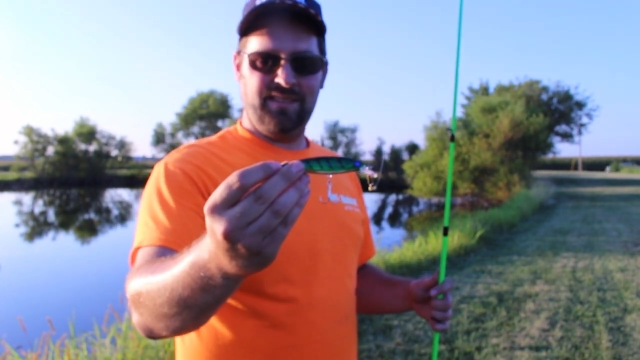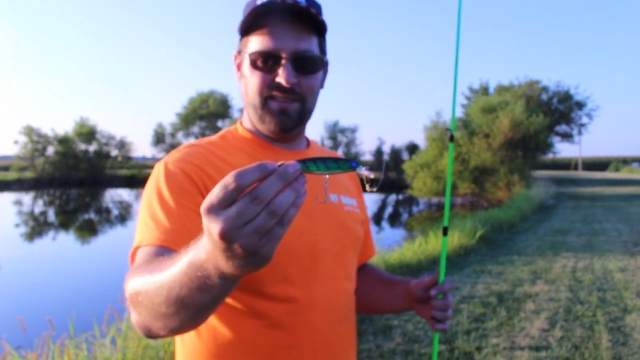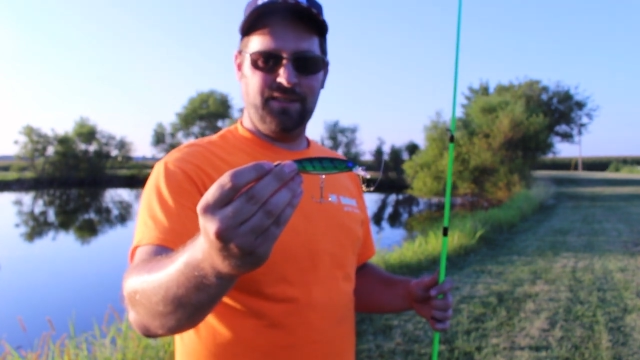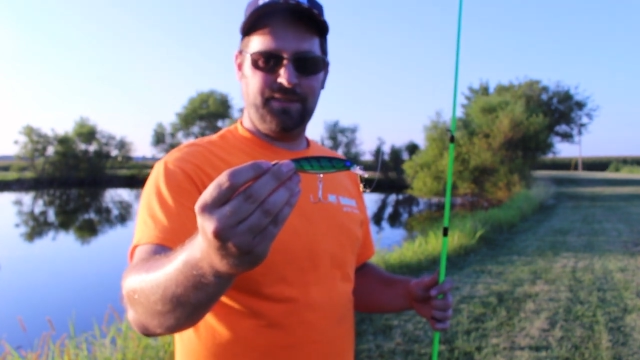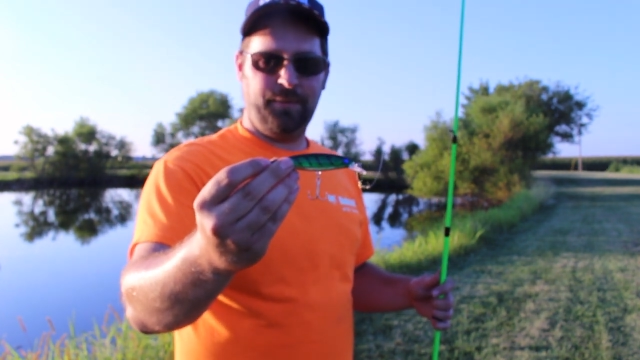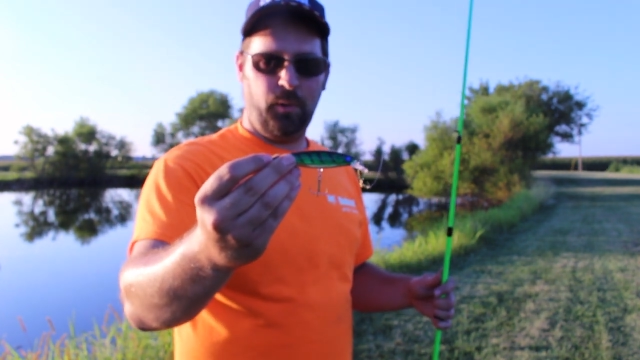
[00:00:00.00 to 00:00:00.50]
in
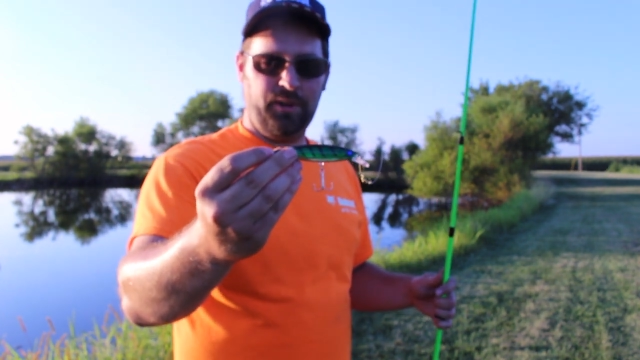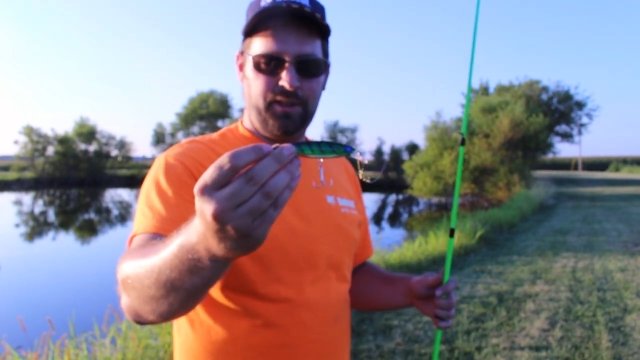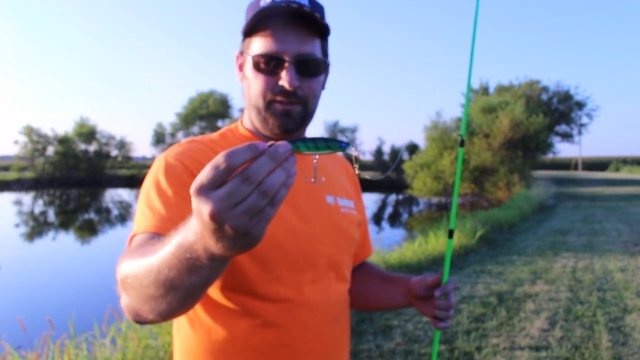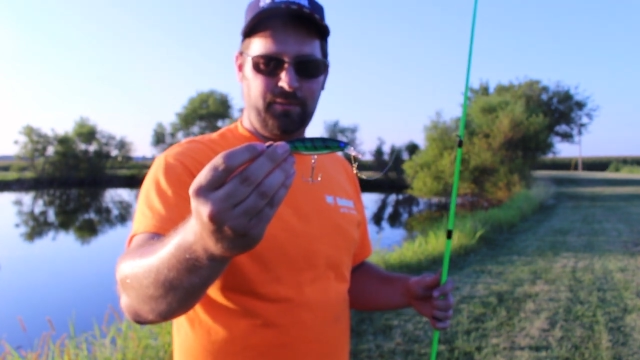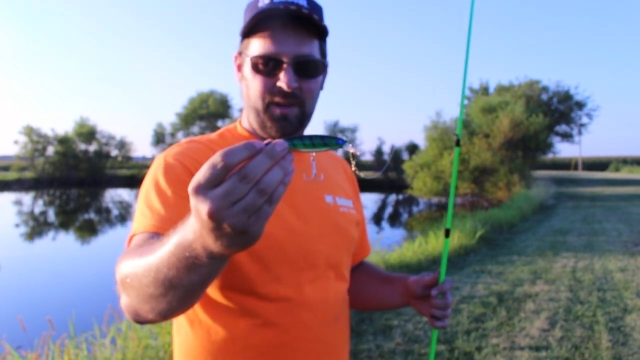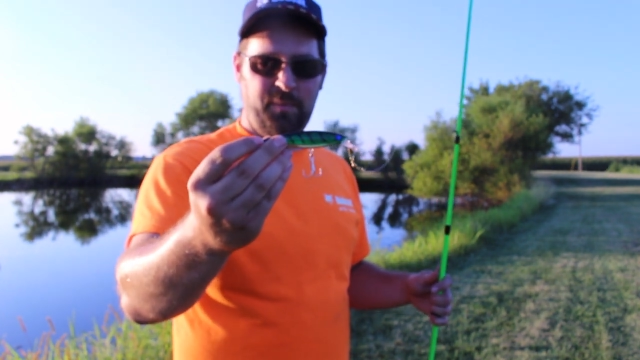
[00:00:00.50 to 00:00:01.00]
this
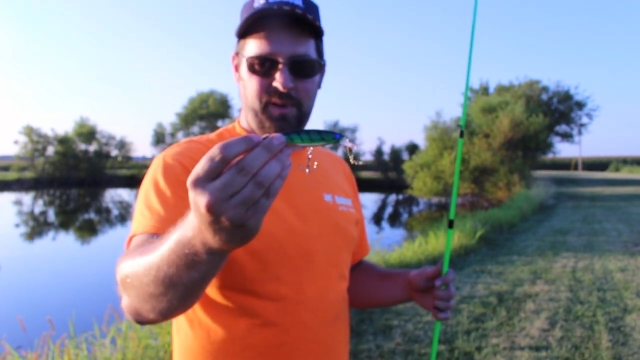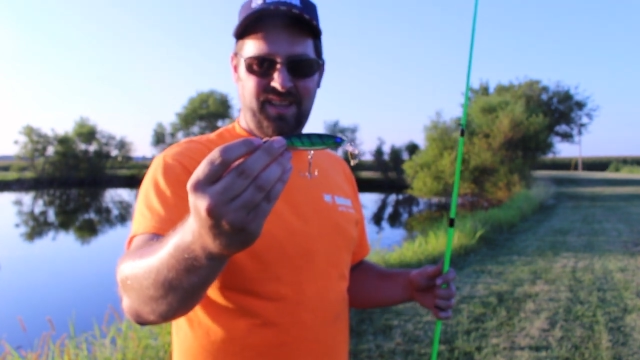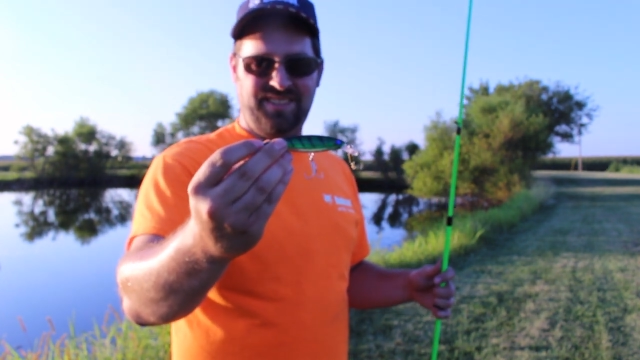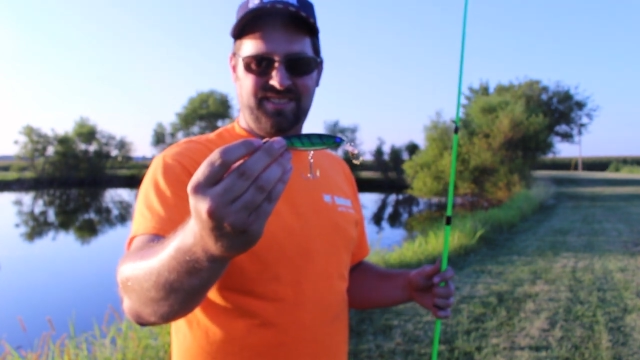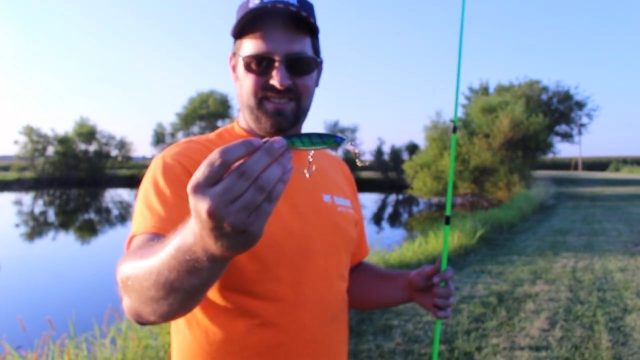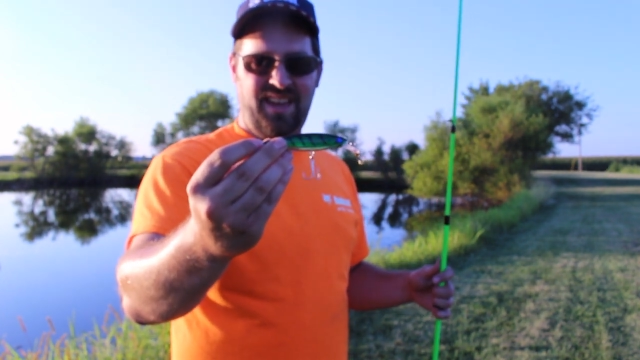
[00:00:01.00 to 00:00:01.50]

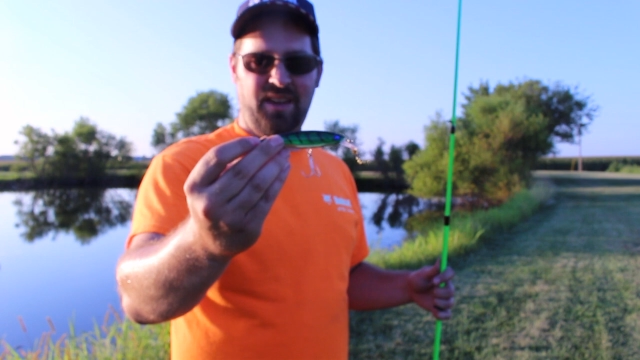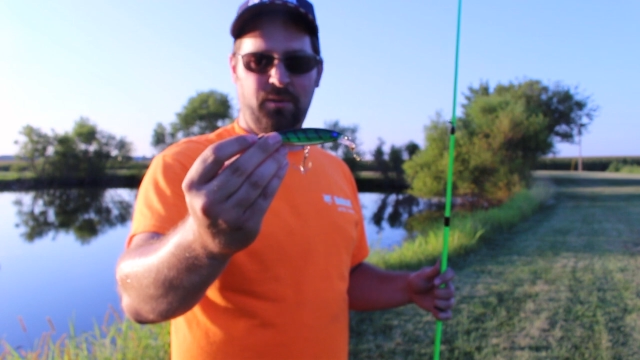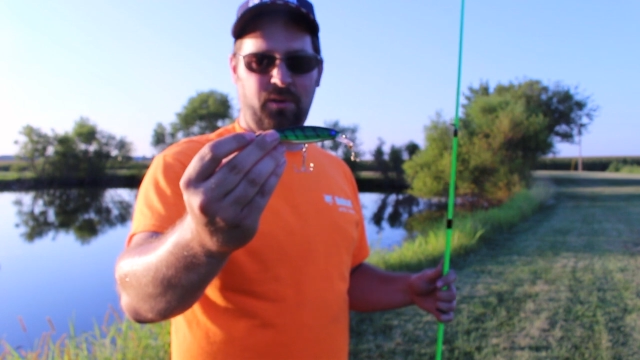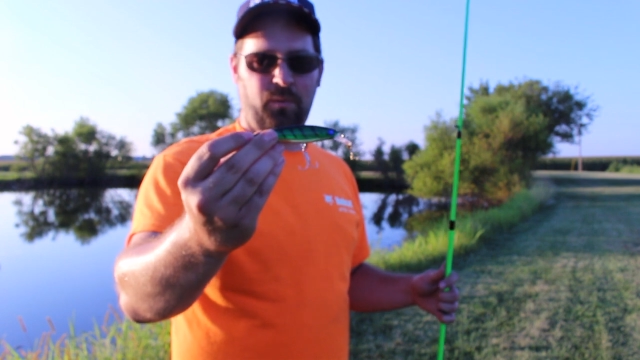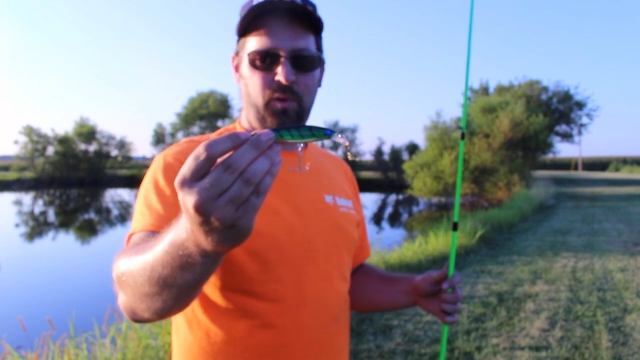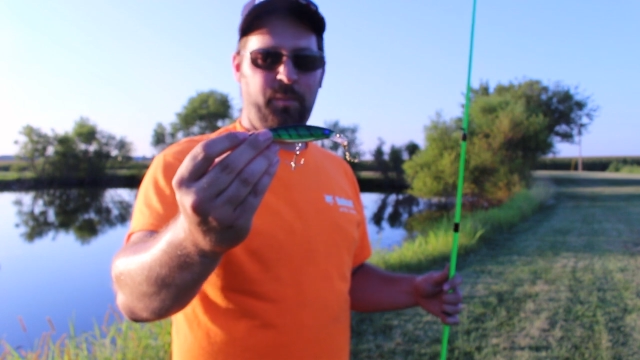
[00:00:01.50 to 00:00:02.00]
43-piece set
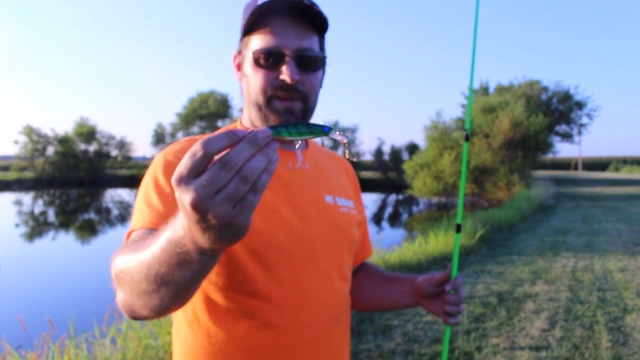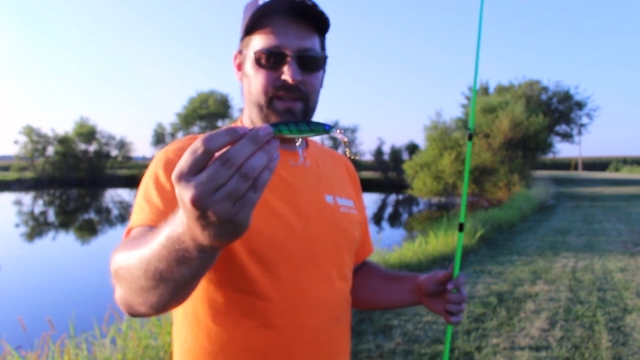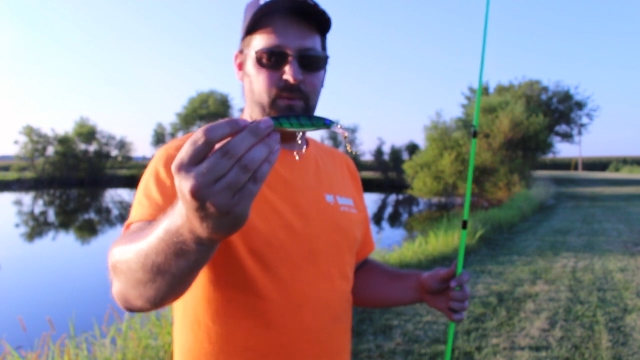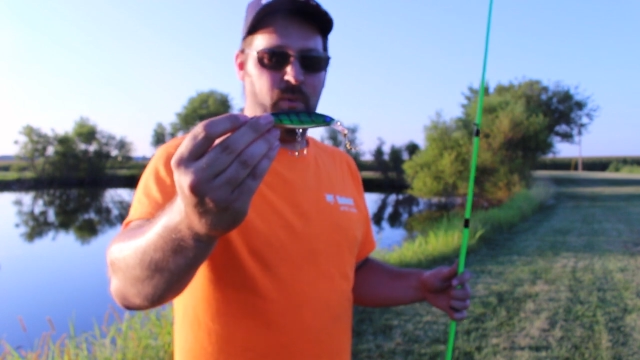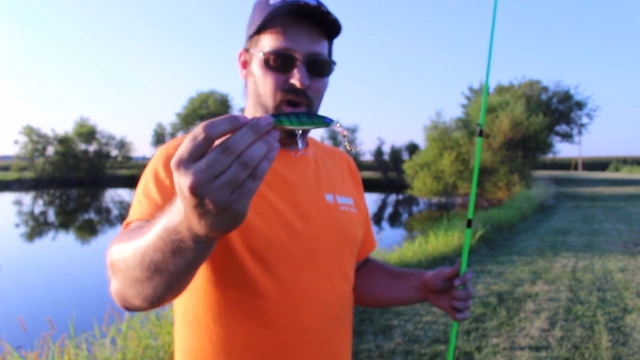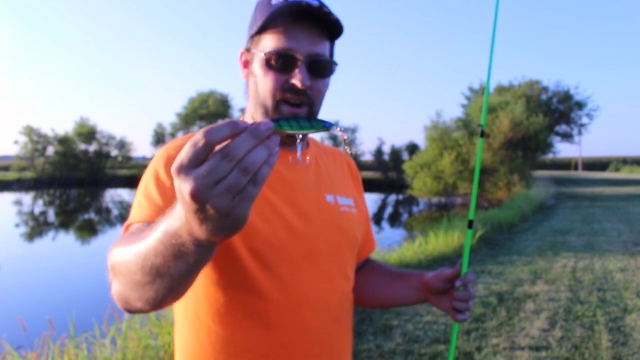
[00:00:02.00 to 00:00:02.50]
will
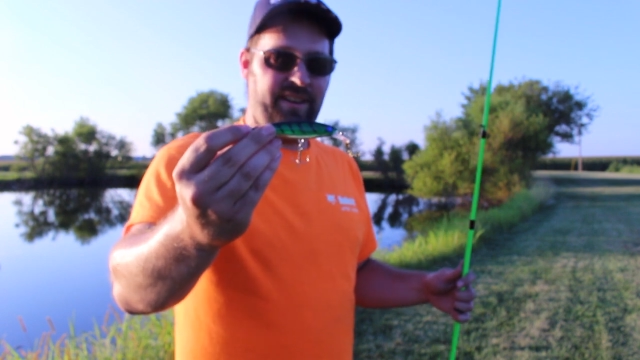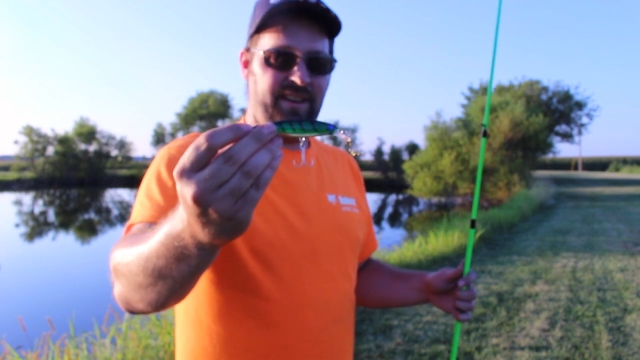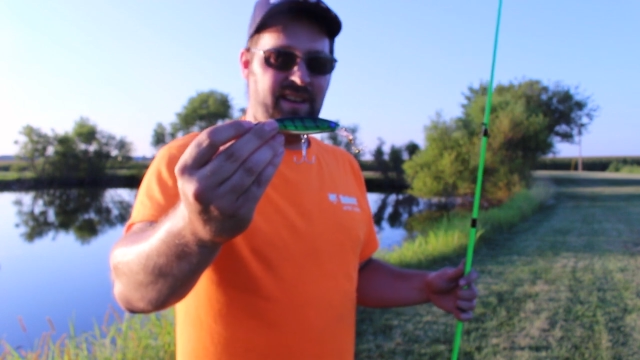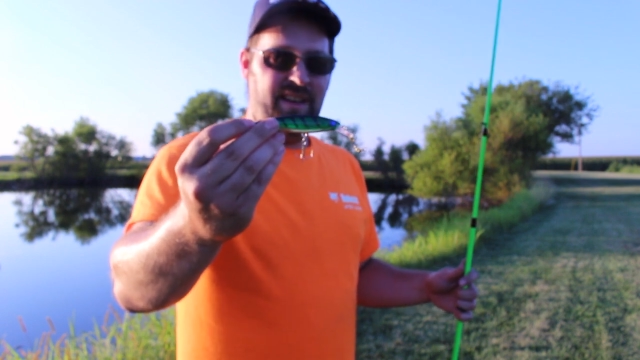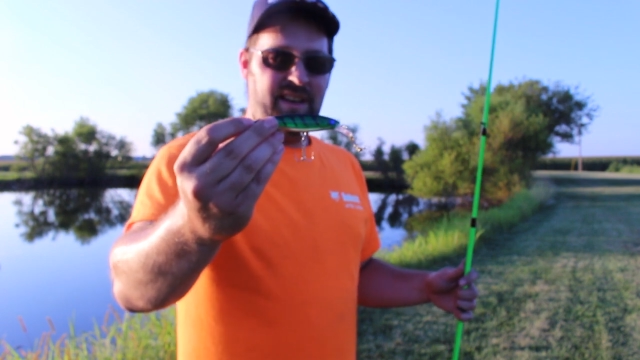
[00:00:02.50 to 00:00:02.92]
be one